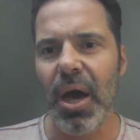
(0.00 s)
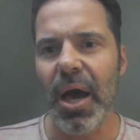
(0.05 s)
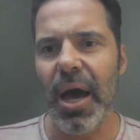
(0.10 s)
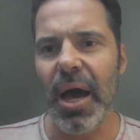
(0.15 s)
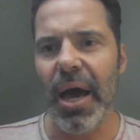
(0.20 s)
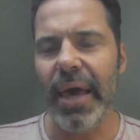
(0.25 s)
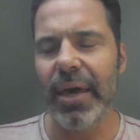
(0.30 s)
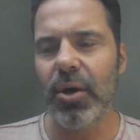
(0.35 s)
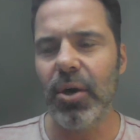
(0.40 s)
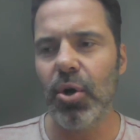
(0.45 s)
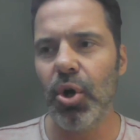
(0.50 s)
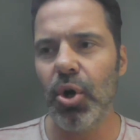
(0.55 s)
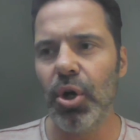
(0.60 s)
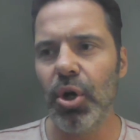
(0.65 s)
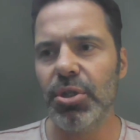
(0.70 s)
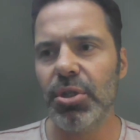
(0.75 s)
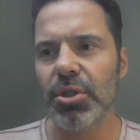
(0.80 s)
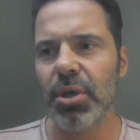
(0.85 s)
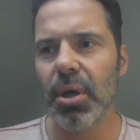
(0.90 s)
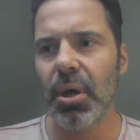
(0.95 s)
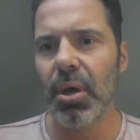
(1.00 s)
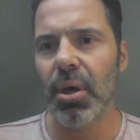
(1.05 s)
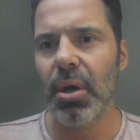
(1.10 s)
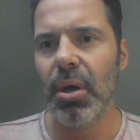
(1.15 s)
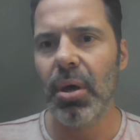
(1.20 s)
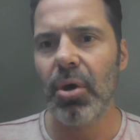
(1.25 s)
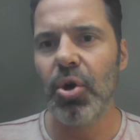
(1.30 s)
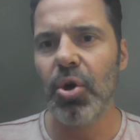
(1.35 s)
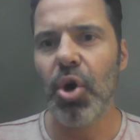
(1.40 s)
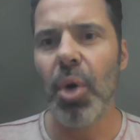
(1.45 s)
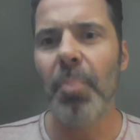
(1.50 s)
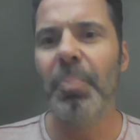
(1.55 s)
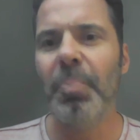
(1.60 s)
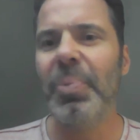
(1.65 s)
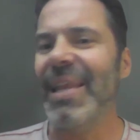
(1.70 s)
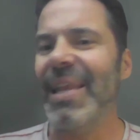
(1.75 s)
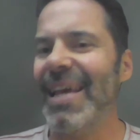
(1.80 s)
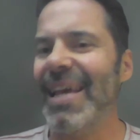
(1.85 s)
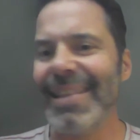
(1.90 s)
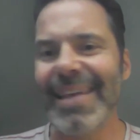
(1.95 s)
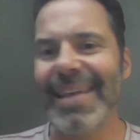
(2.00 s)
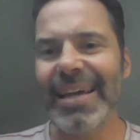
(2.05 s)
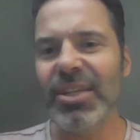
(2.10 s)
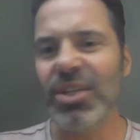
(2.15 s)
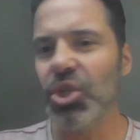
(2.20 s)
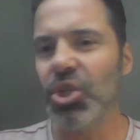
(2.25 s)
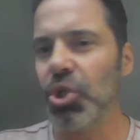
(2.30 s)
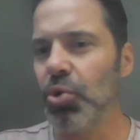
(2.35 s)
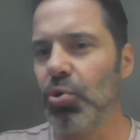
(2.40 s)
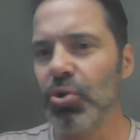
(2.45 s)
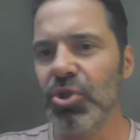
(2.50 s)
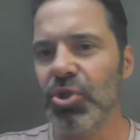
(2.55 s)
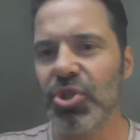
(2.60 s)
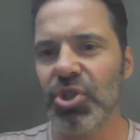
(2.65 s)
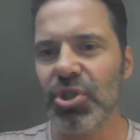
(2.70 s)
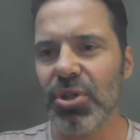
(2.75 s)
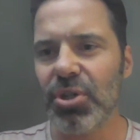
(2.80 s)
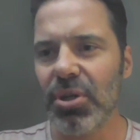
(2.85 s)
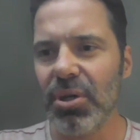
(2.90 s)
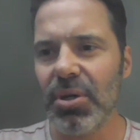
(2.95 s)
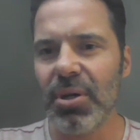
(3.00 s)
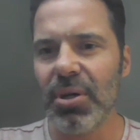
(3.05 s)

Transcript: I could completely choose